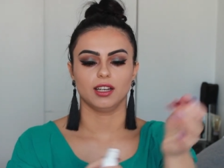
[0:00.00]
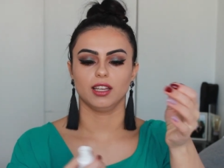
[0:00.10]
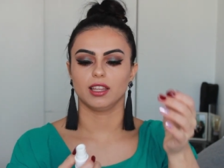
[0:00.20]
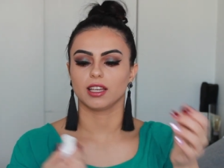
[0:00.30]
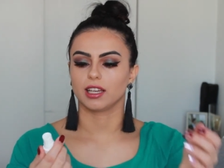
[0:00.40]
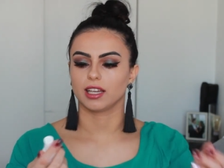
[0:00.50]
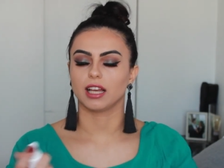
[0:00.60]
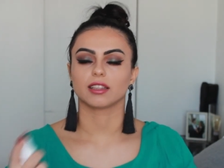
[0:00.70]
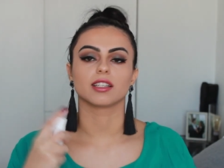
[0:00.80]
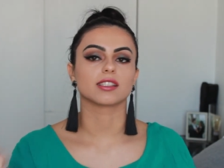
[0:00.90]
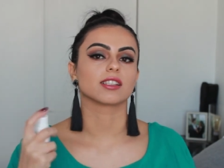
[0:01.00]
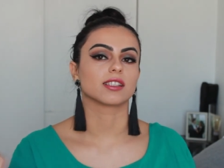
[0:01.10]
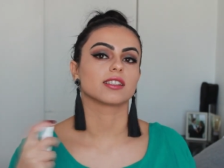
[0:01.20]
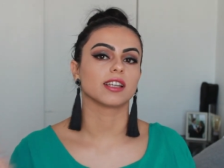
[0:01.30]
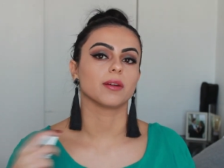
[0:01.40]
I think I got this as
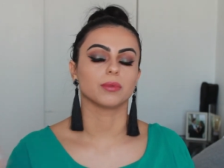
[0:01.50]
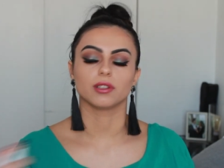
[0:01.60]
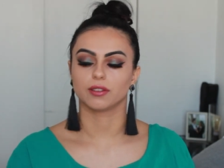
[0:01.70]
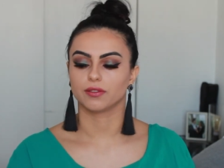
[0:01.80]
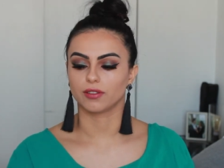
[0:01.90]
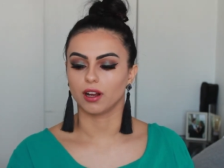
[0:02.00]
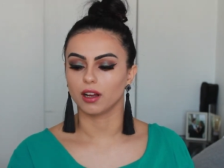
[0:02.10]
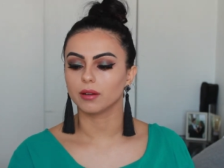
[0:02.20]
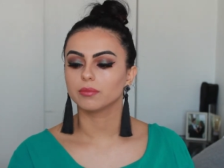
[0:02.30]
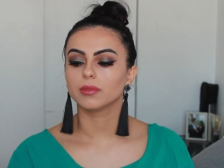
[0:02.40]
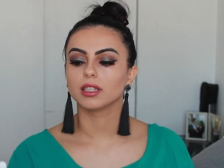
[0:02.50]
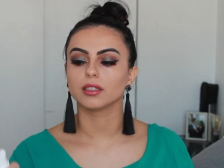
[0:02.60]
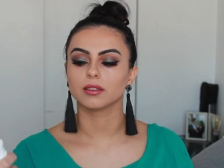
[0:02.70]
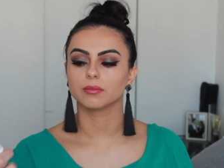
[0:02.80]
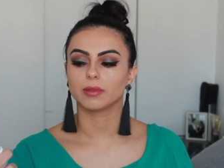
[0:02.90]
a sample from
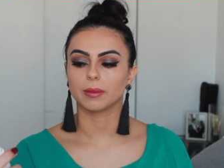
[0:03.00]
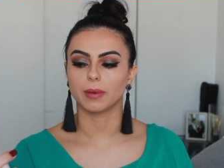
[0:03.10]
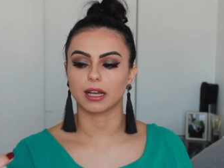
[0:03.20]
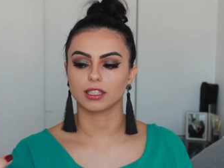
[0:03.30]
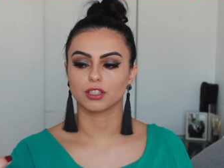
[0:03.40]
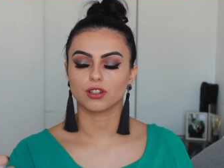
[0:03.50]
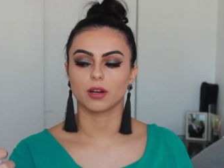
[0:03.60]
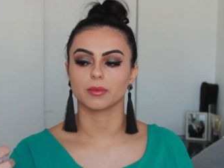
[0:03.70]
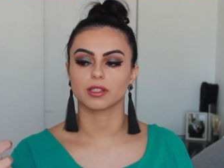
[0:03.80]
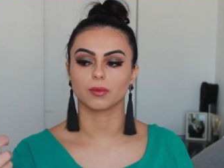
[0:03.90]
my BoxyCharm as